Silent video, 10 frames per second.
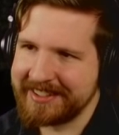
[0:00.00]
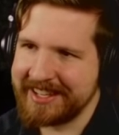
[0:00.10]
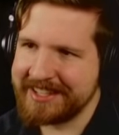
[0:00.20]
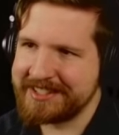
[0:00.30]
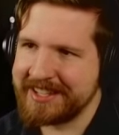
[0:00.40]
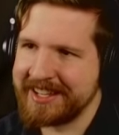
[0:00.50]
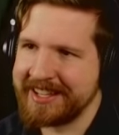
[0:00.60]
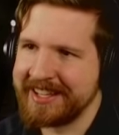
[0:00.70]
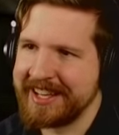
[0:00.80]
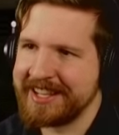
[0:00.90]
that's
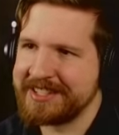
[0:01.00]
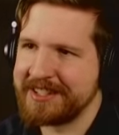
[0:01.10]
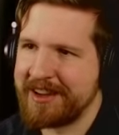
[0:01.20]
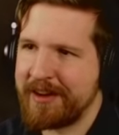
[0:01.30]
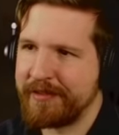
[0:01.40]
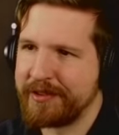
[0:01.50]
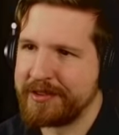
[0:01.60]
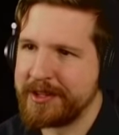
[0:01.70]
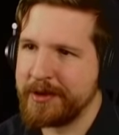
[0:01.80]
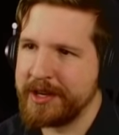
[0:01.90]
a that's an
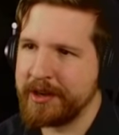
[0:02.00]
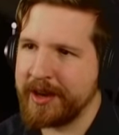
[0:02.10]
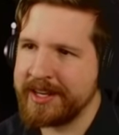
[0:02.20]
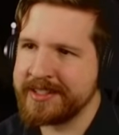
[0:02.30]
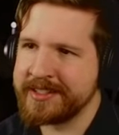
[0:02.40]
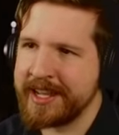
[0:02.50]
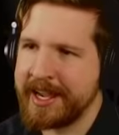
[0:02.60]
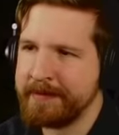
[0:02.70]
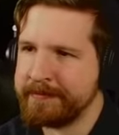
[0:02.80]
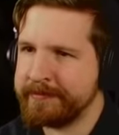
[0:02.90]
awful loading crane design.